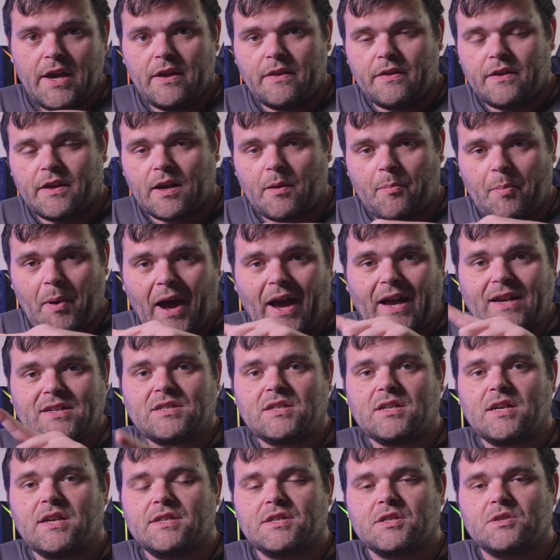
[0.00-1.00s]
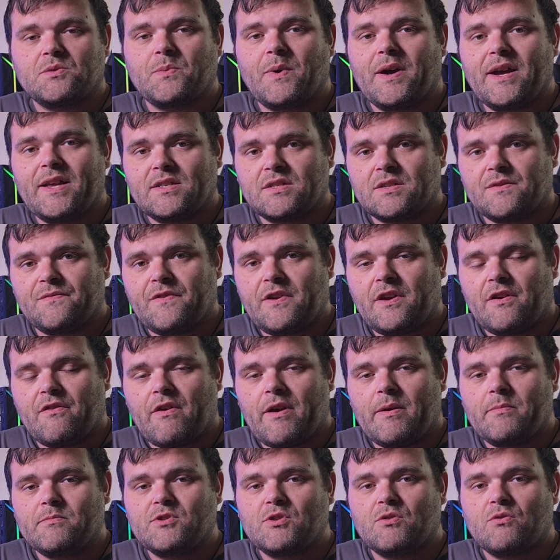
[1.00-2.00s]
the capacitors as well as the
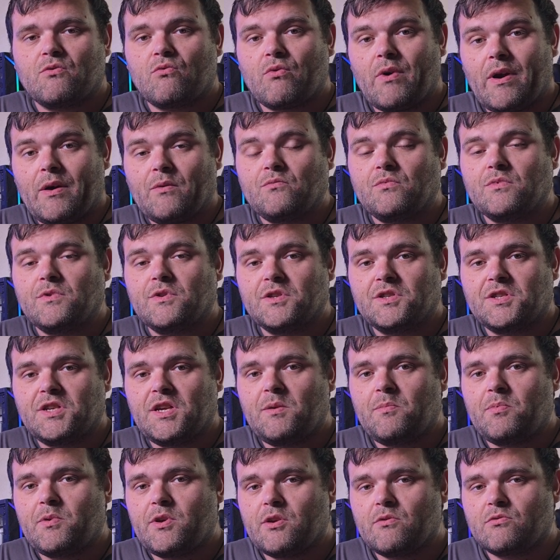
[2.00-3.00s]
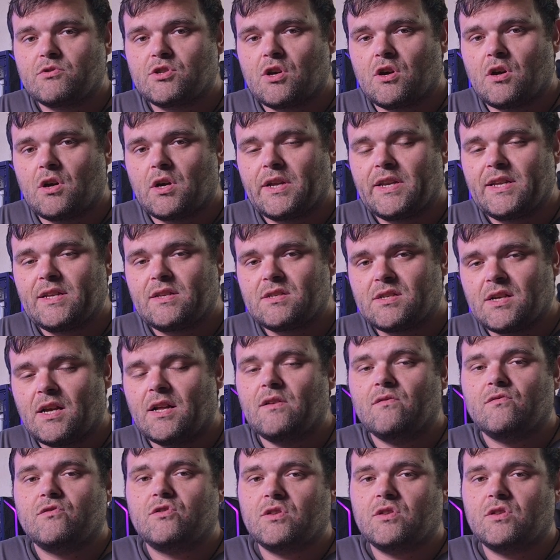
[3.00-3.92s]
VRMs around the CPU socket itself.